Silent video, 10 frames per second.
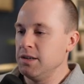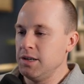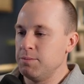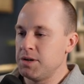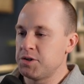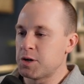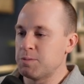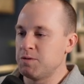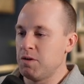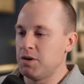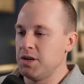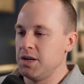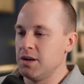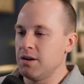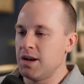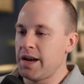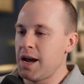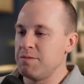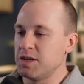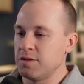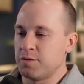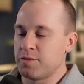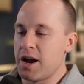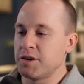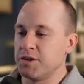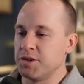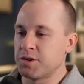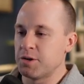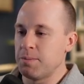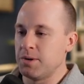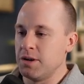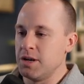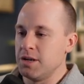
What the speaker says: In my scripts folder here, I have this fracture script,